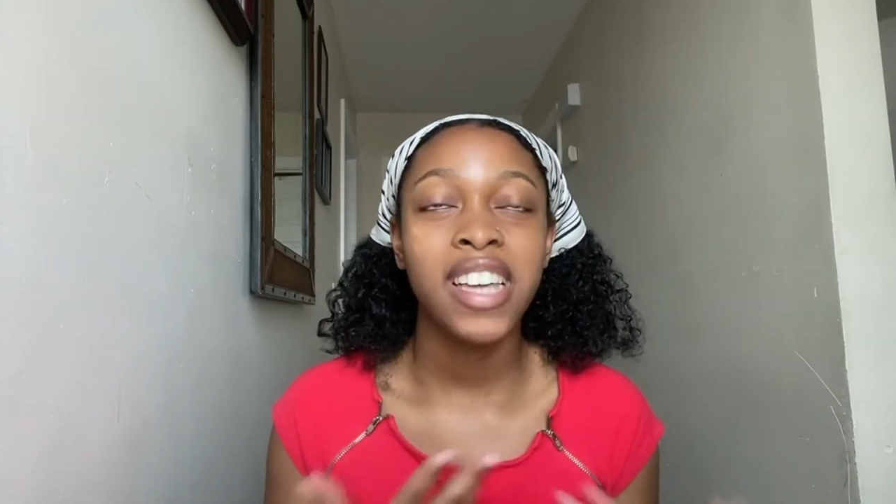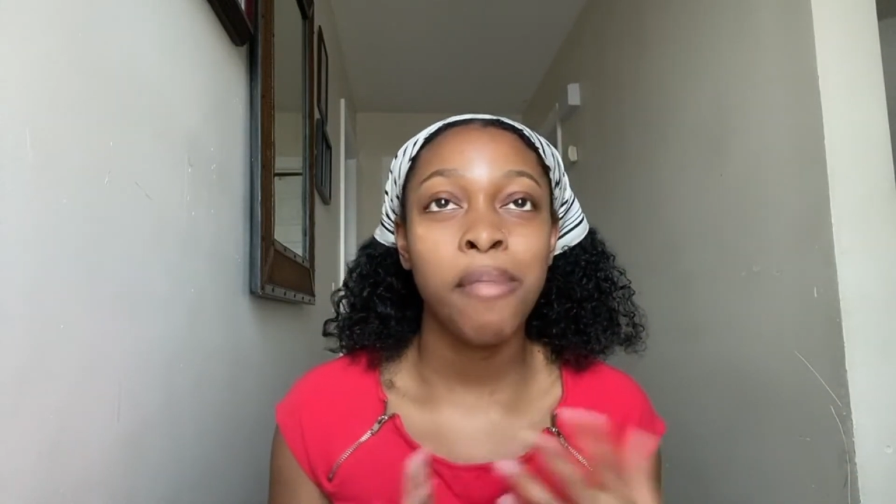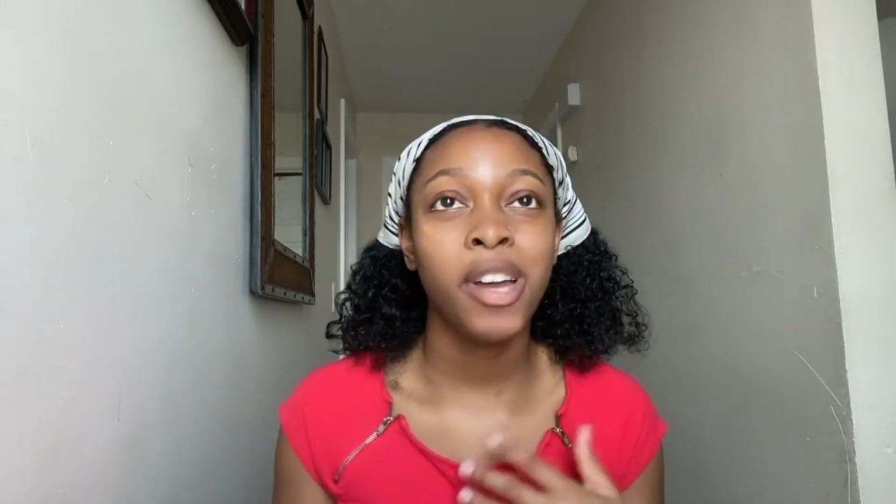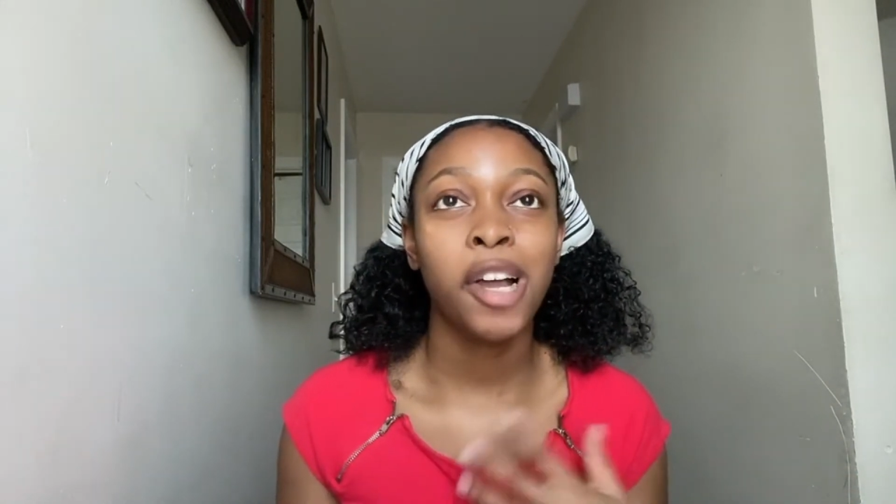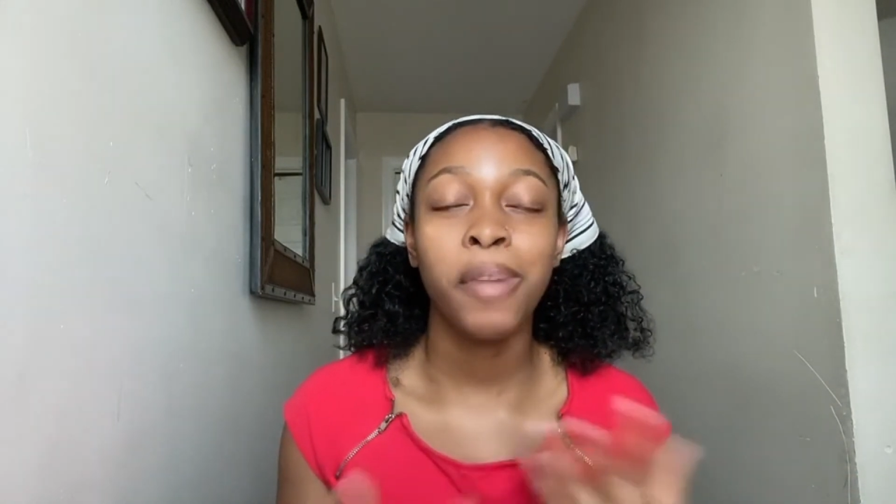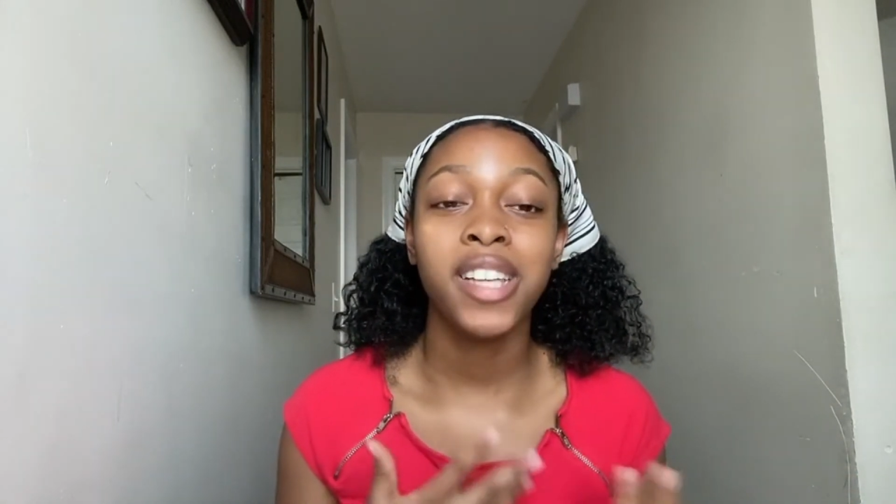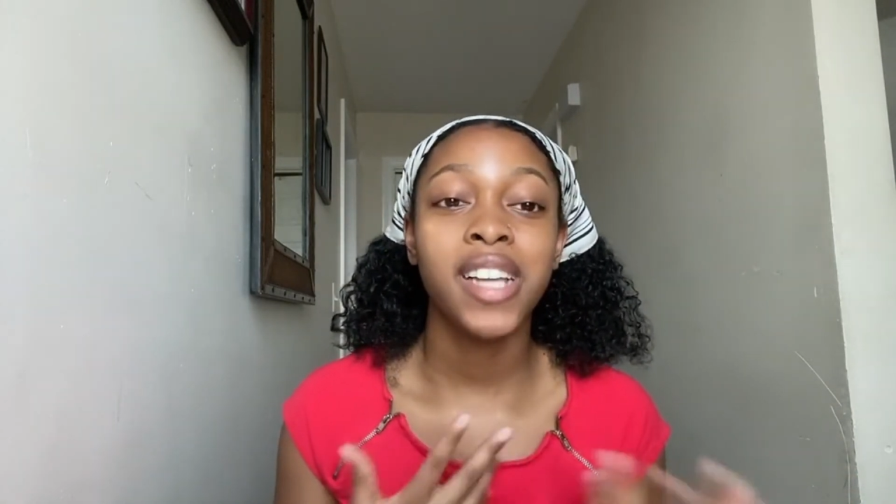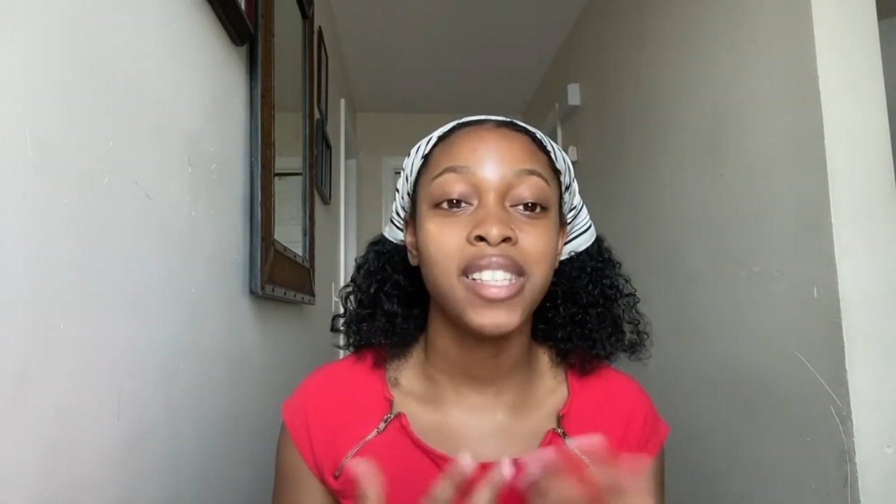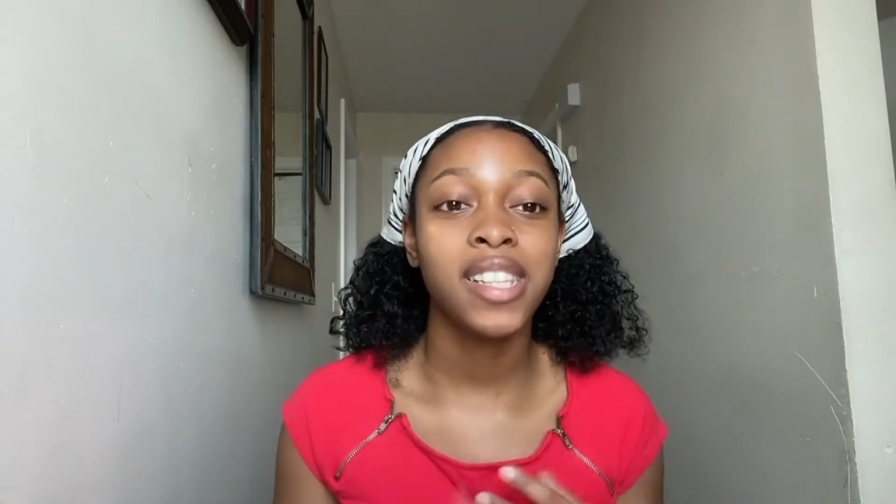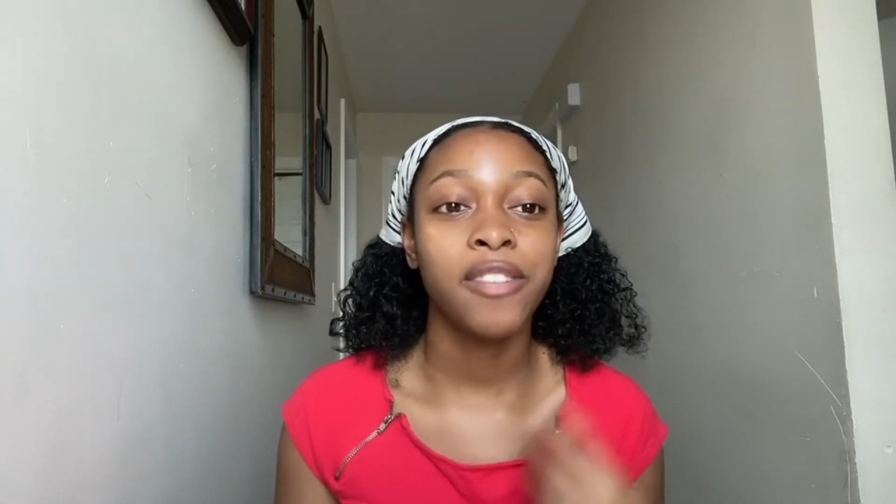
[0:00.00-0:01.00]
it might not make
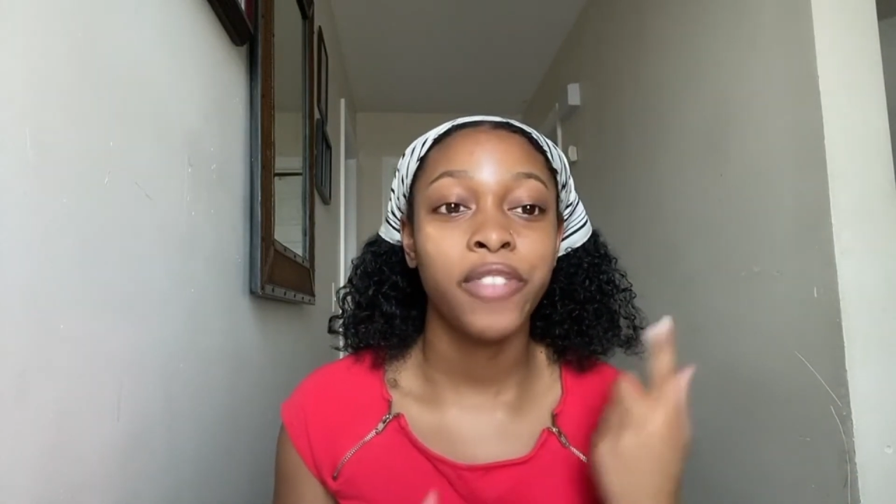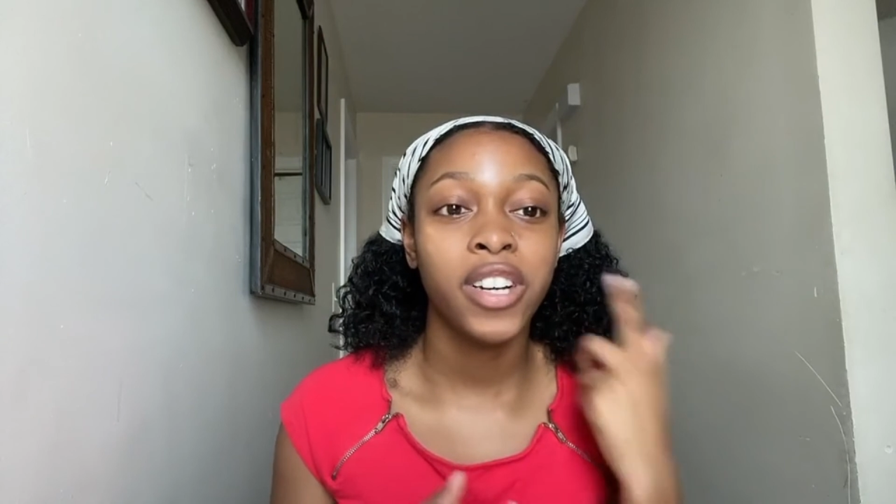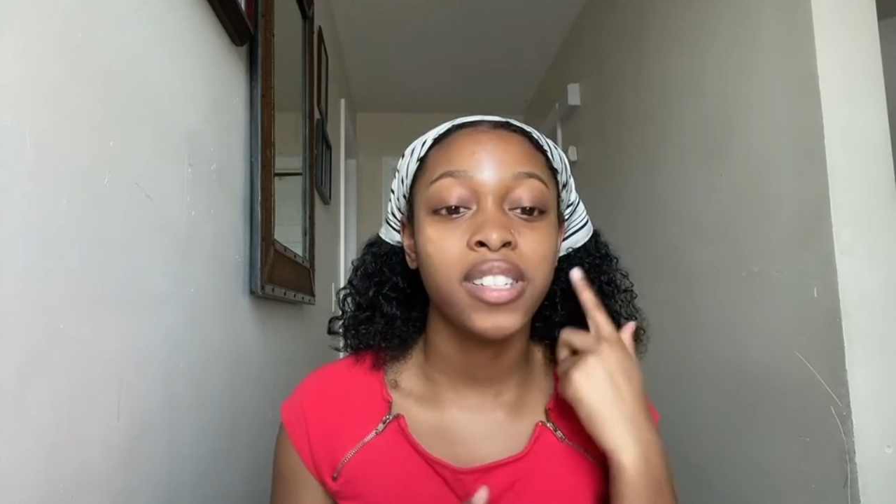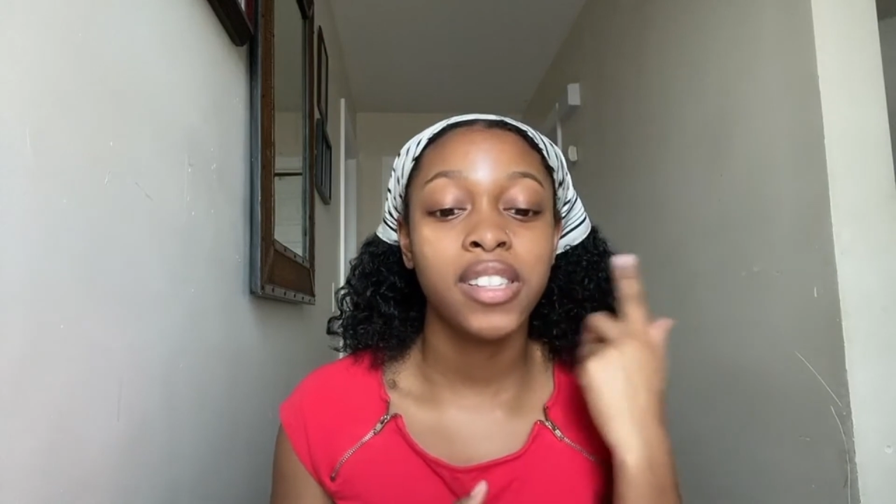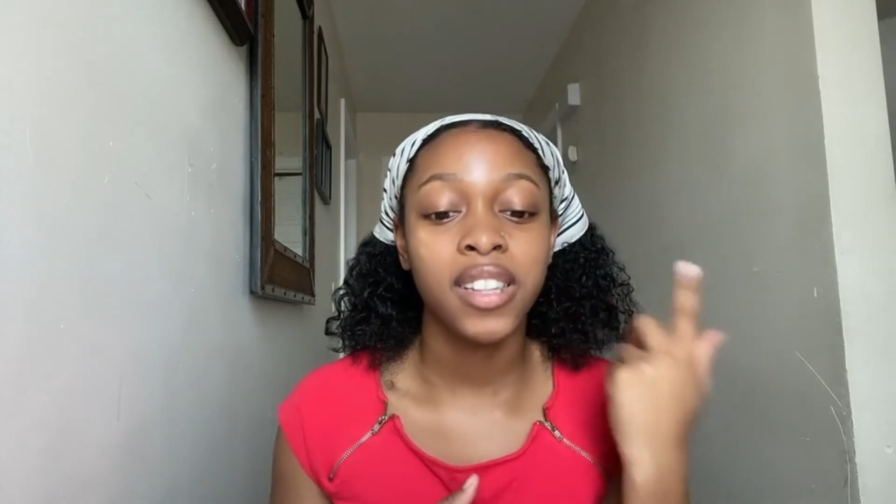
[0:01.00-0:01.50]
sense in the first